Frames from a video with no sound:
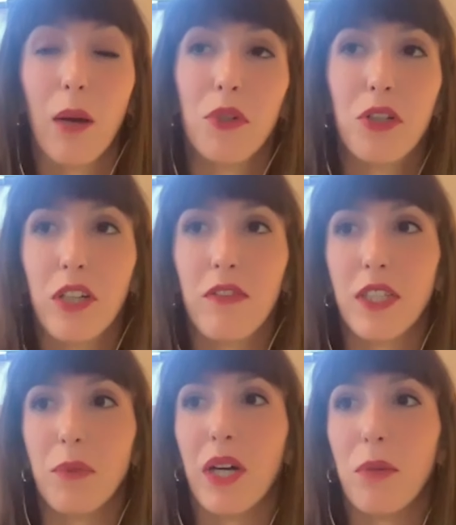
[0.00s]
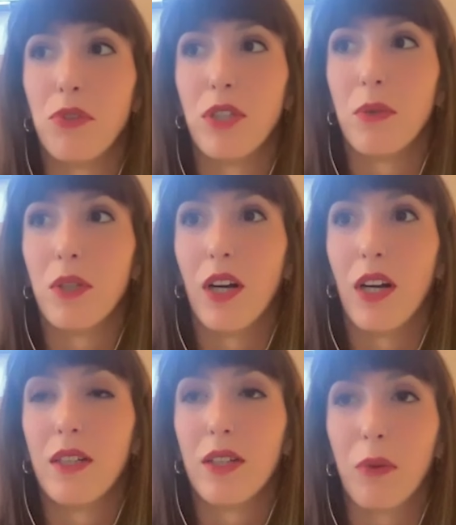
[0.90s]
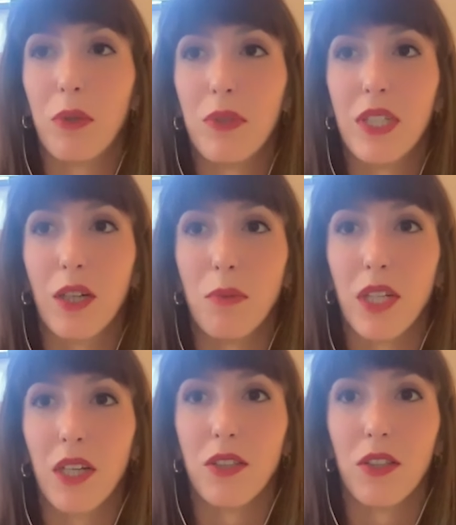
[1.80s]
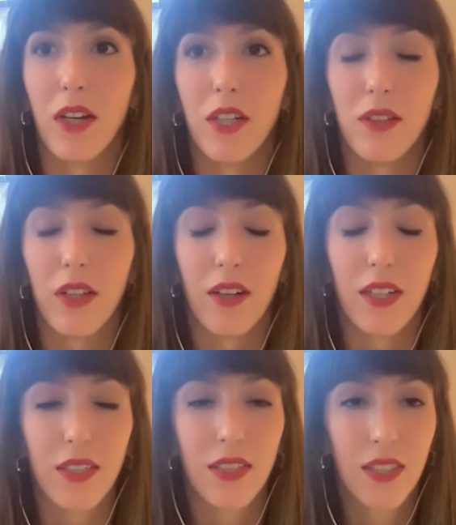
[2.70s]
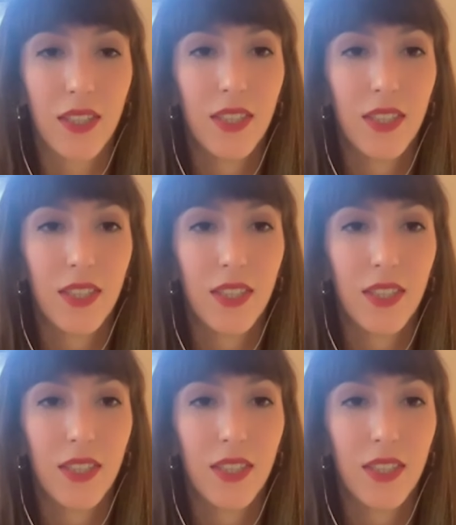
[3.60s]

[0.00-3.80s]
I'm wondering if that's a pipe dream or not, like when it really comes down to the granularities.